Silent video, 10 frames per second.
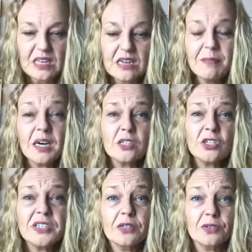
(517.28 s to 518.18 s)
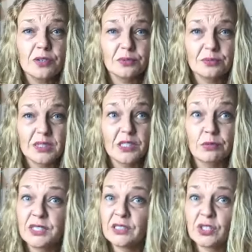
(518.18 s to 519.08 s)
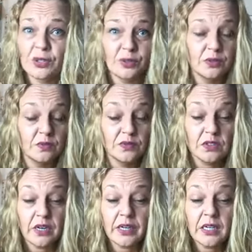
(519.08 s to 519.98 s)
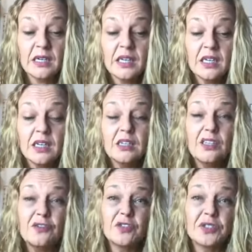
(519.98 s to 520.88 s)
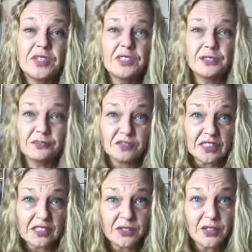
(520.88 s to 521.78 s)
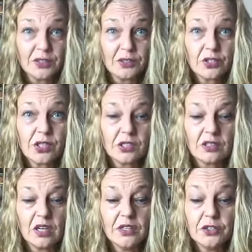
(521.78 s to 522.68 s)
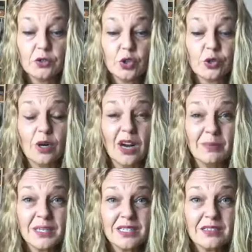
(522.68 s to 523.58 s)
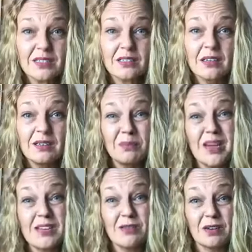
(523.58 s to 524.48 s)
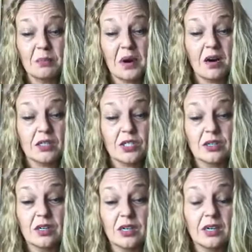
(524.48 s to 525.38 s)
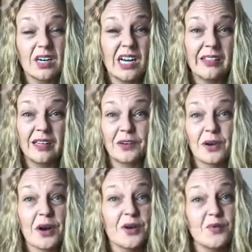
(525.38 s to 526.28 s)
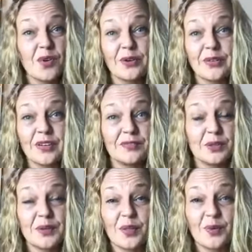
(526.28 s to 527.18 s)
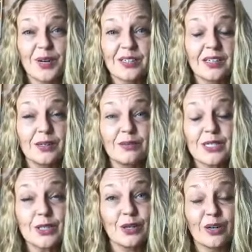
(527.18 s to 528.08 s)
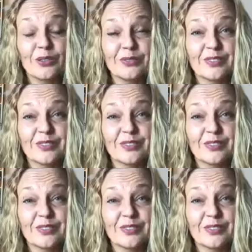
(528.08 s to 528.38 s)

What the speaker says: Imposter syndrome is real too, okay? You feel like your failures and your traumas make you an imposter, and that you're unworthy of doing the work that you deserve.